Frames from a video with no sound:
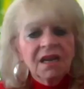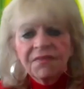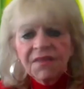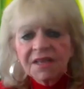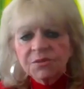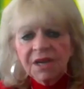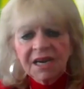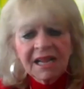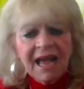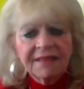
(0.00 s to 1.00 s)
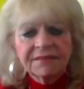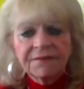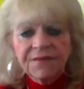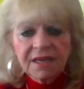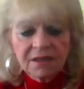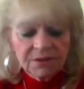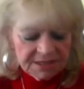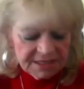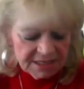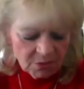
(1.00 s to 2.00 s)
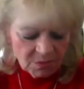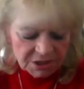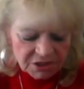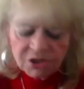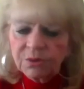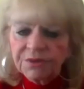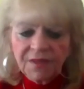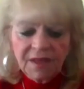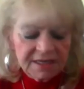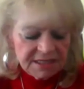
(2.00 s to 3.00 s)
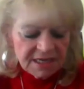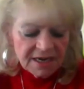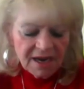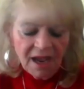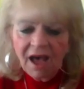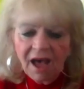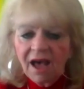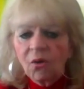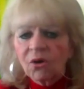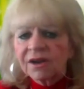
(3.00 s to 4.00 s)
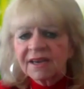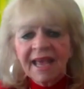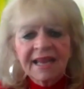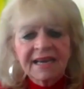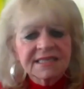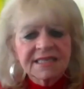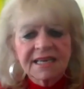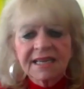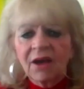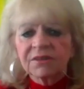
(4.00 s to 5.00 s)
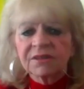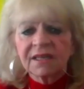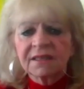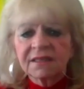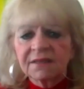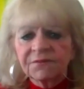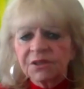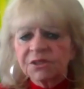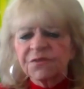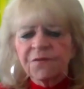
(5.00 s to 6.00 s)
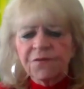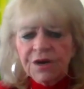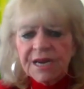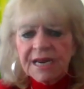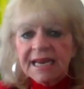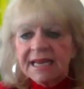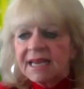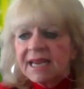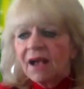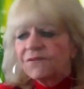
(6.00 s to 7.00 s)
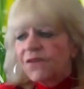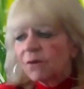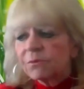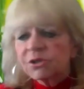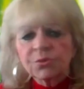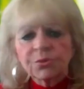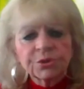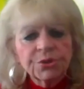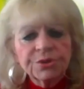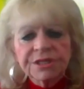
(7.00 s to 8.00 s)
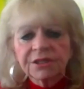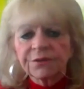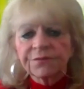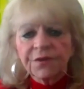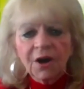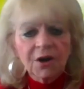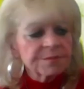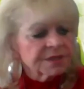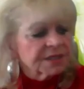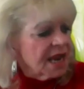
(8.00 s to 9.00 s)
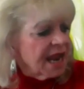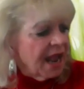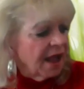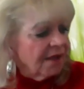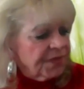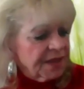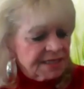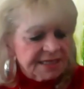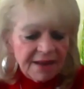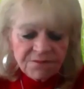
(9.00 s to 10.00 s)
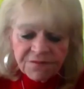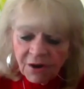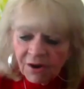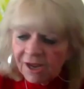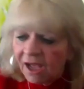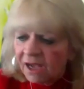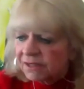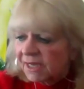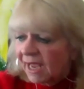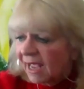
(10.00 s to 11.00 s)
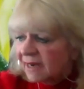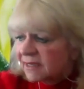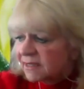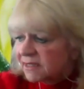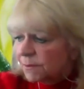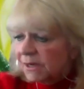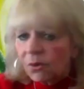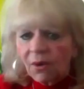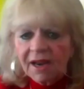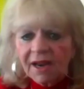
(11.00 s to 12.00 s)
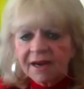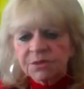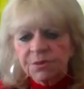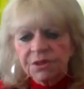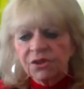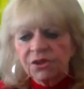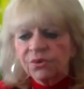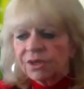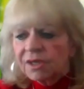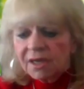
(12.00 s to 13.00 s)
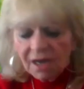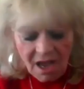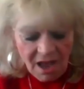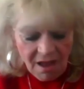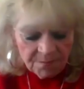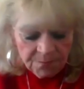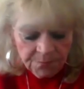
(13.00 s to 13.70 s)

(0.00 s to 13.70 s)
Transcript: things were getting hot in the fields they didn't know what to do with it uh, Oregon had it sitting out in the fields for free. Yeah. Farmers were losing their farms. Uh, things got very ugly. And to be quite honest with you, um,